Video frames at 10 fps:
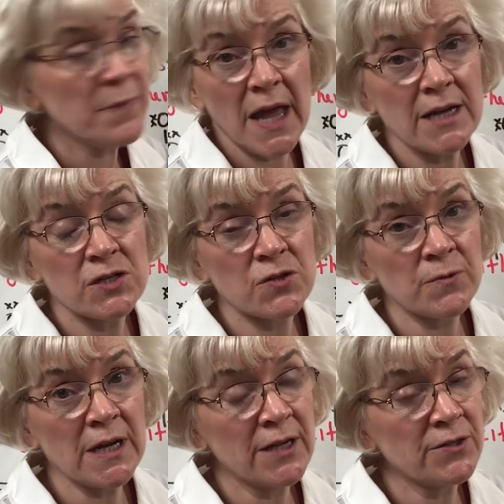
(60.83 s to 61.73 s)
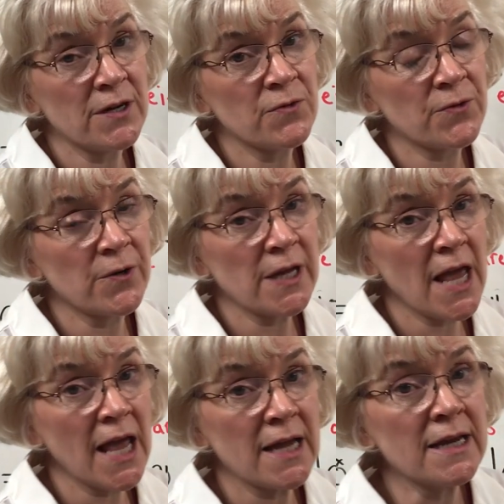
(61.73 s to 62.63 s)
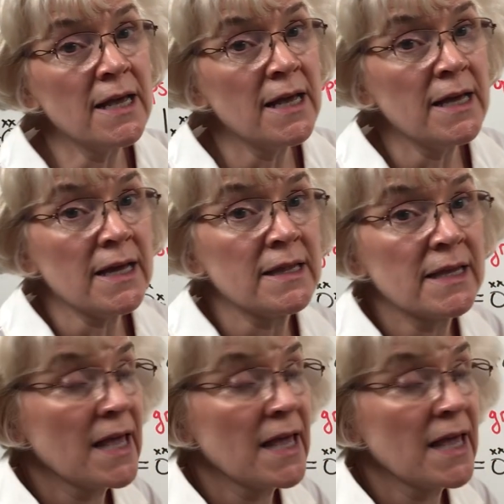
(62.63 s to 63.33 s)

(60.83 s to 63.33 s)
page 338 in the